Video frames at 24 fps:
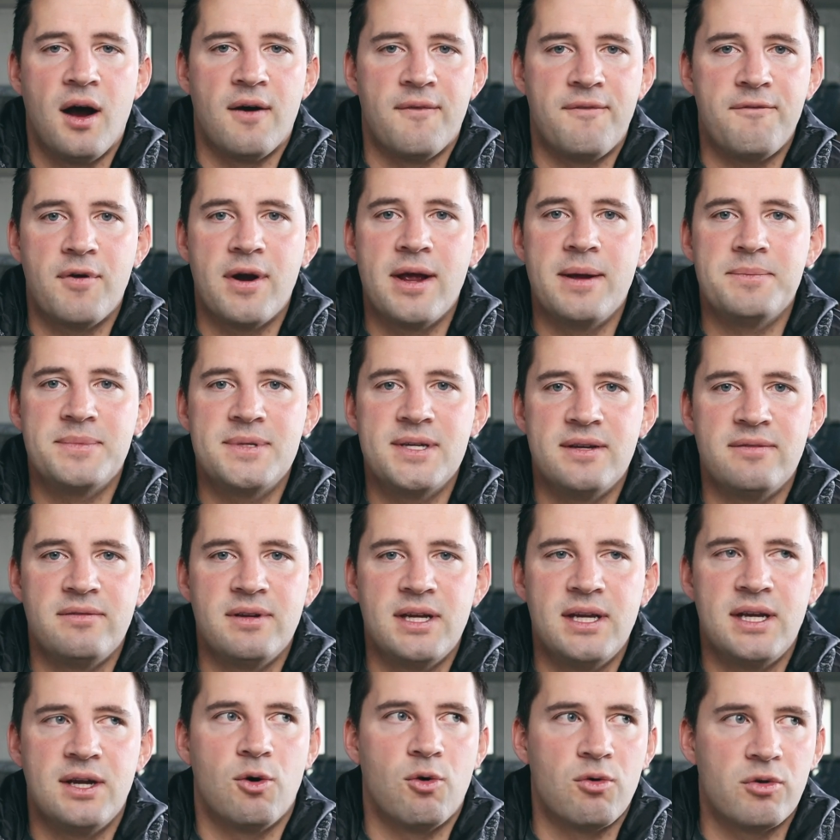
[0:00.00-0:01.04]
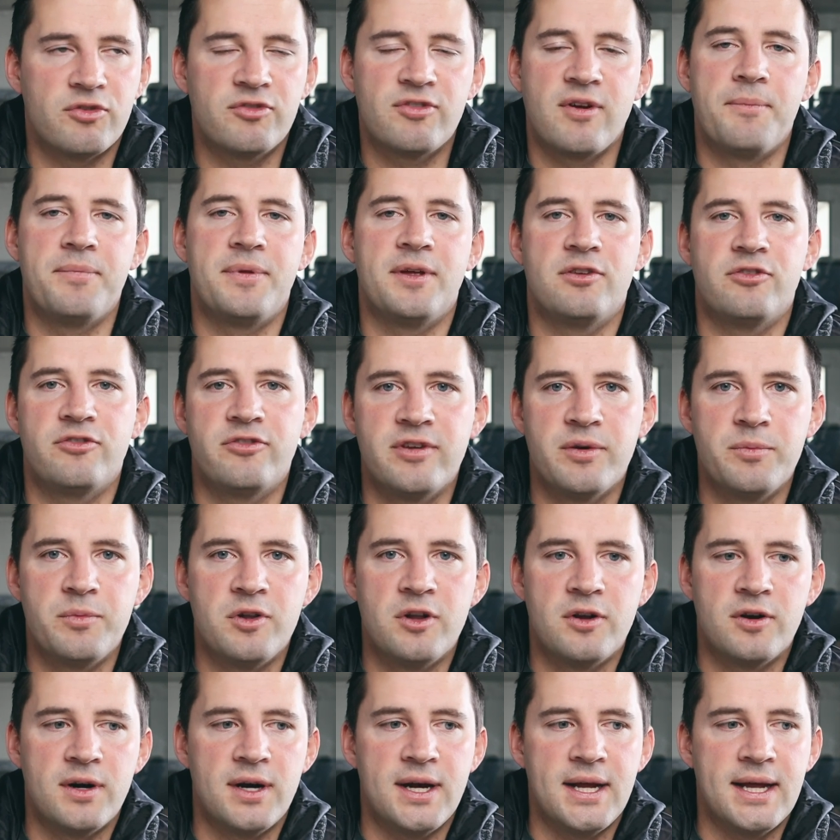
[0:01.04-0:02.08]
a Frame TV or something
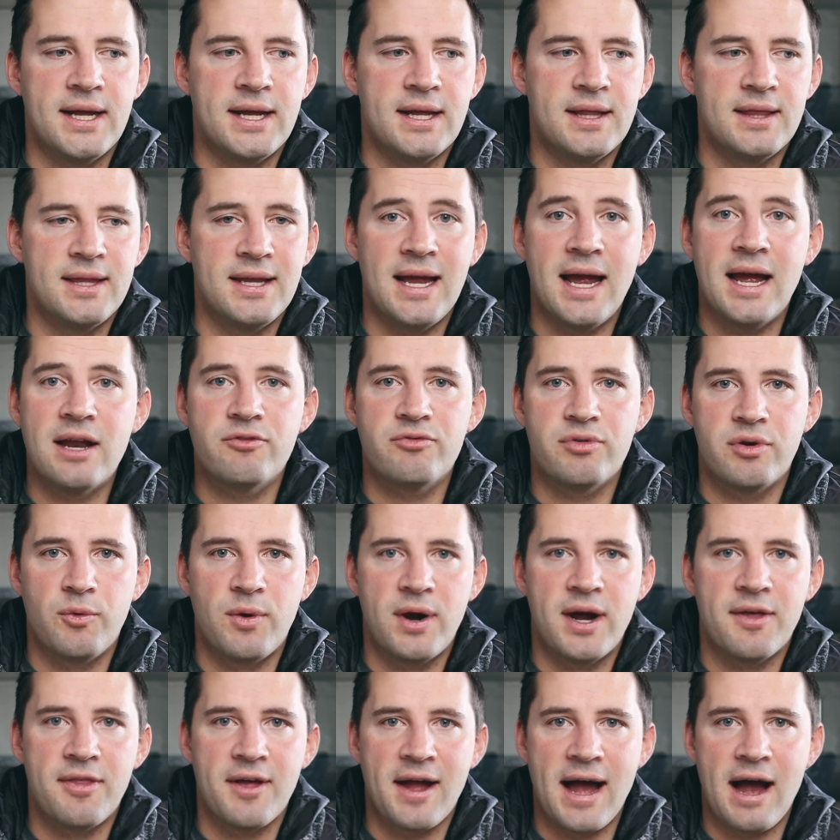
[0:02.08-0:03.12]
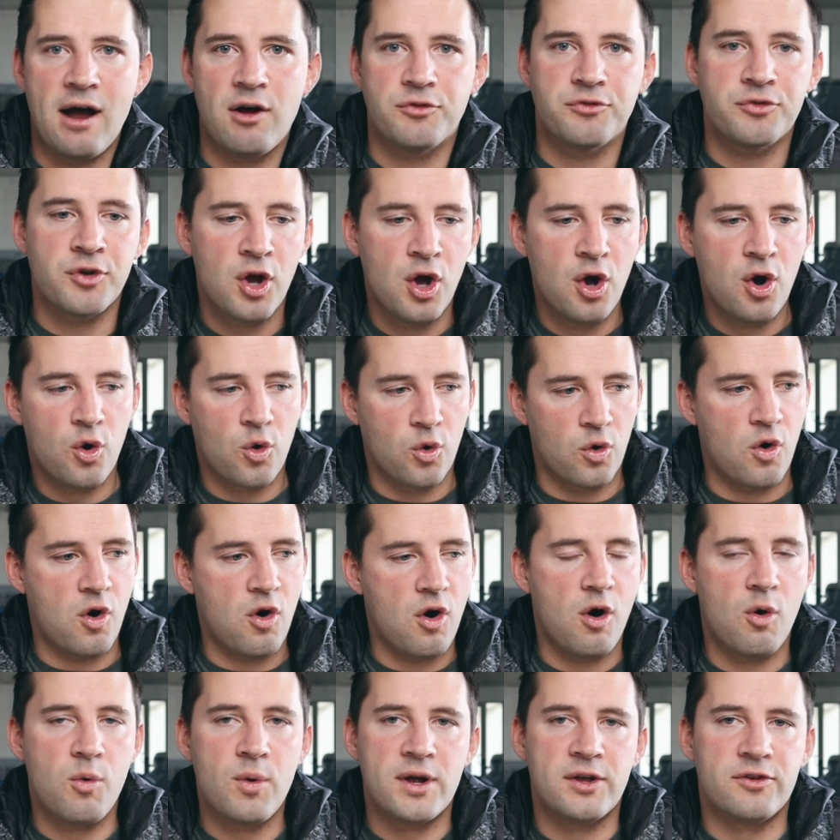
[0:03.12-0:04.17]
similar in the entryway of the house or
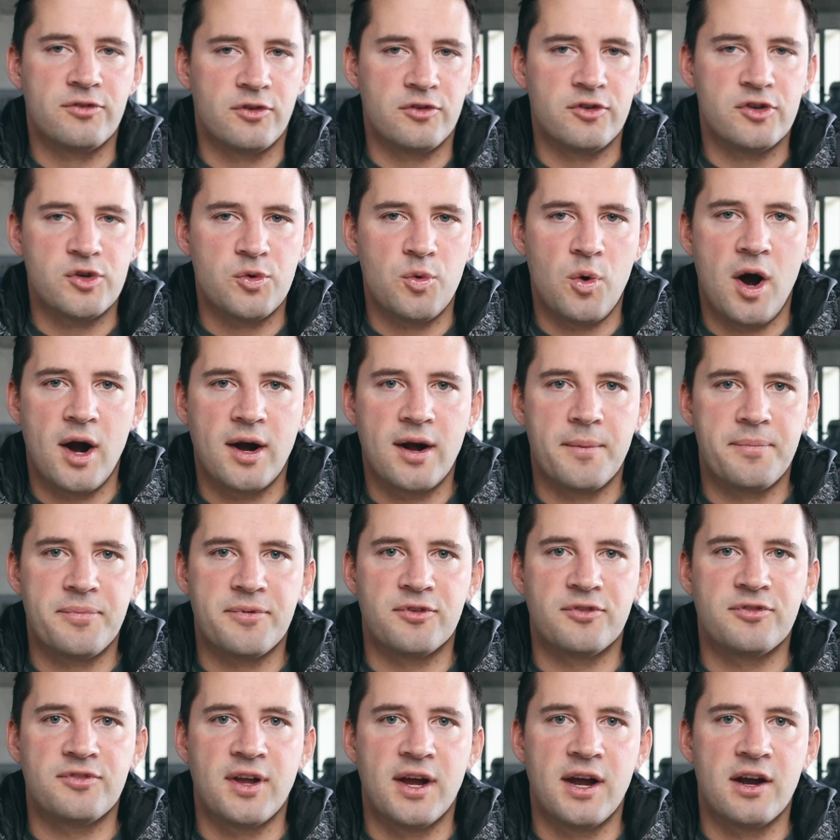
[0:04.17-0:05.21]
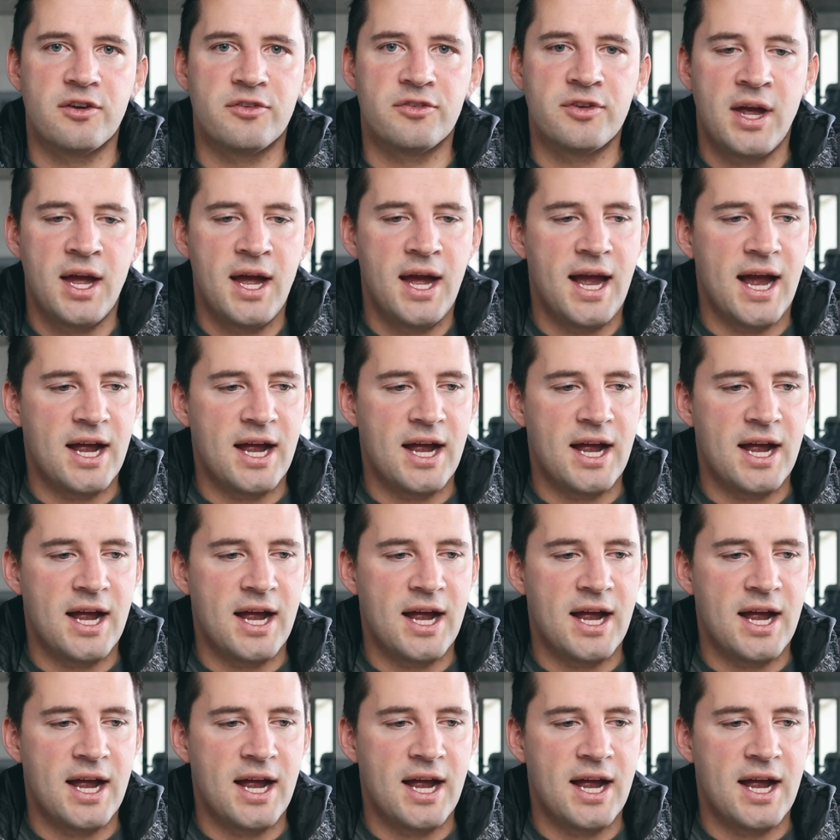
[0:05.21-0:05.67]
hallways as you walk up the stairs.